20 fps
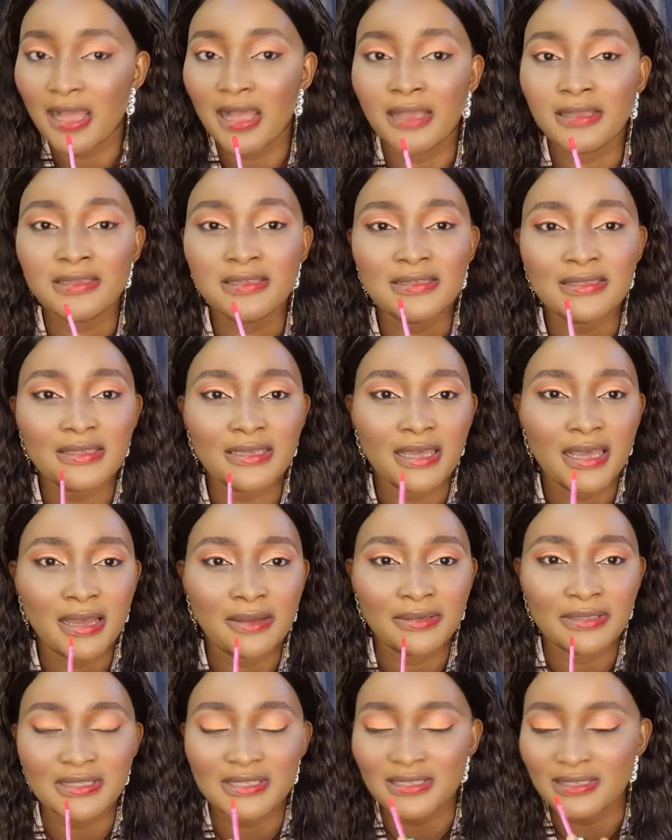And you see
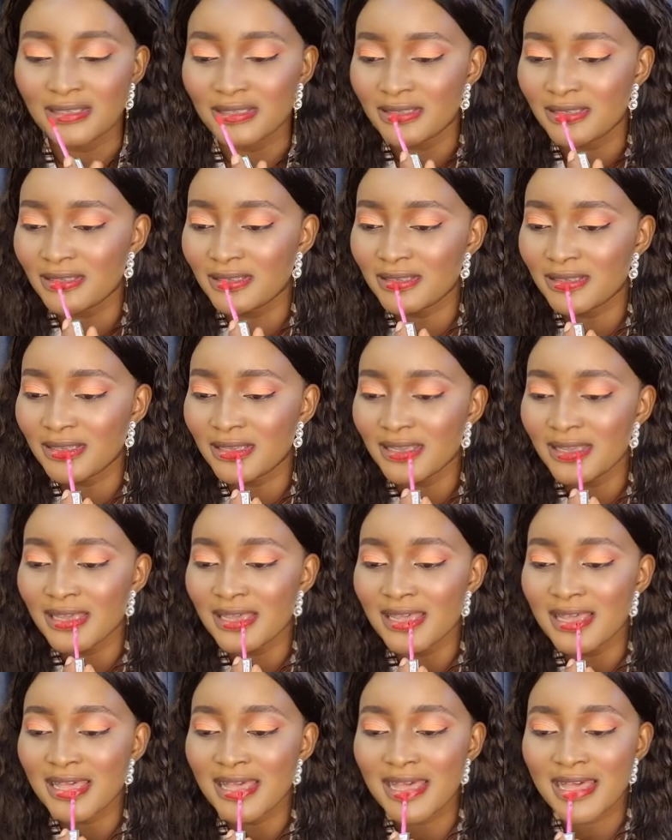how it is,
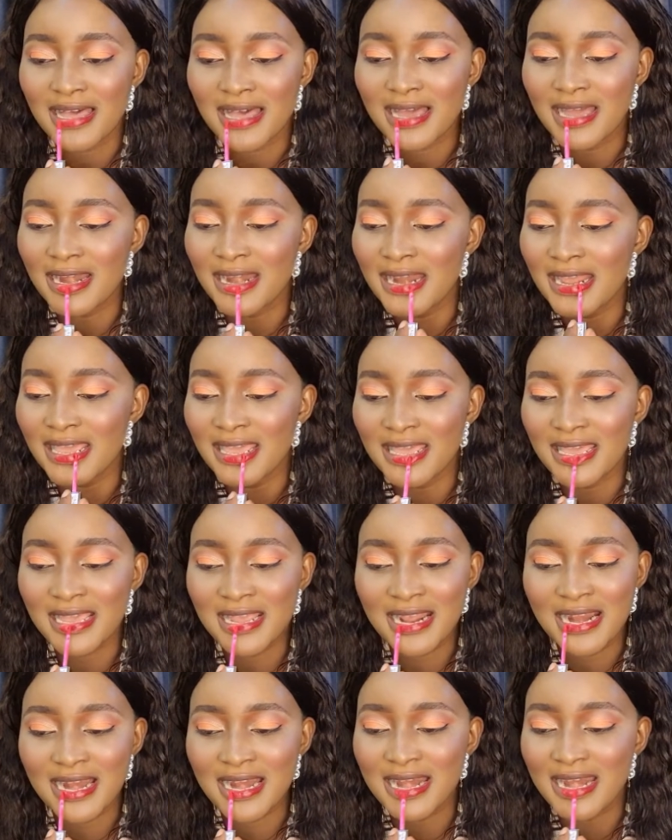and
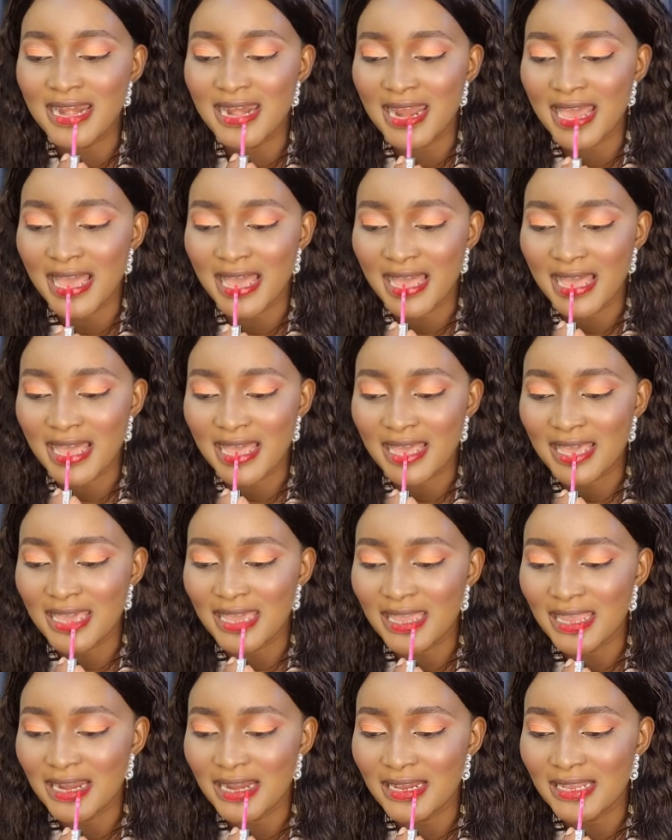it
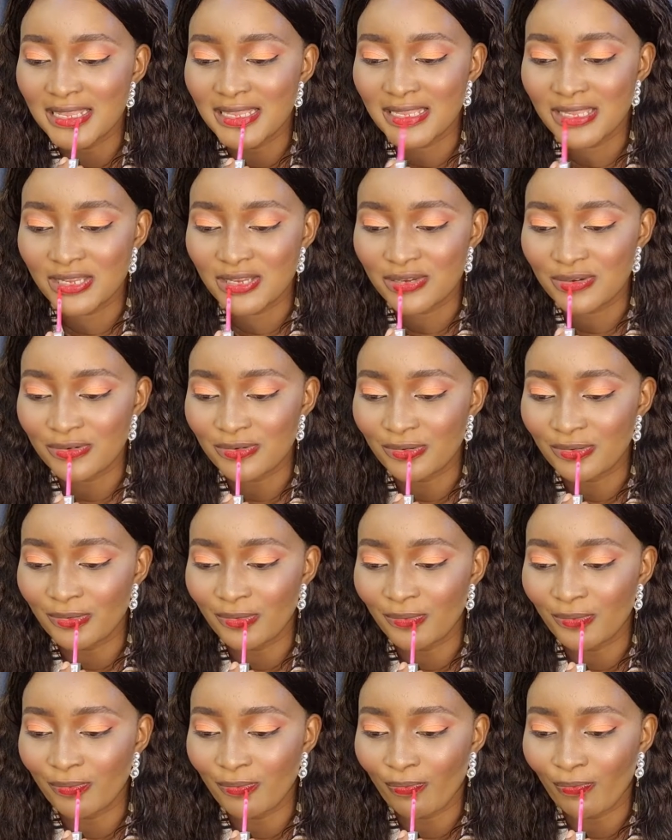glides
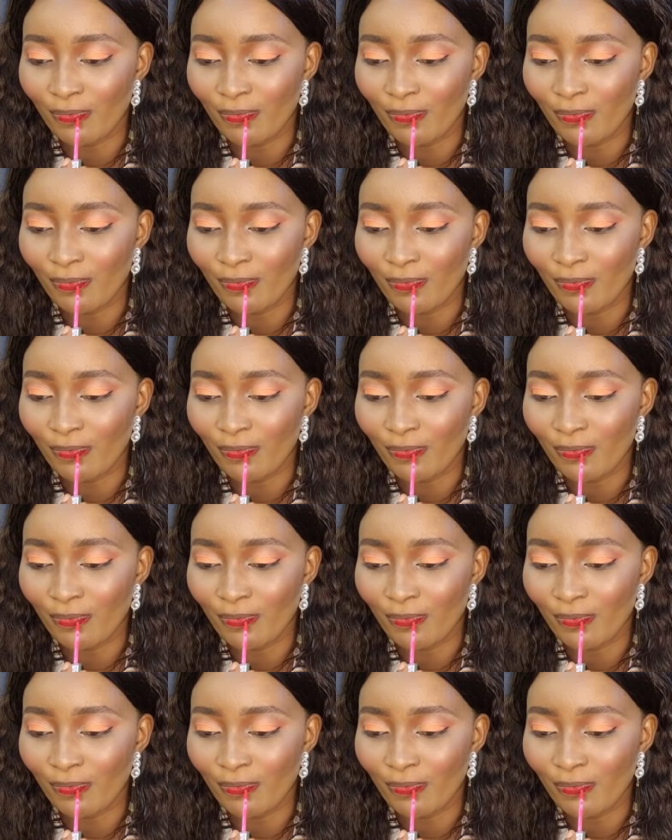through.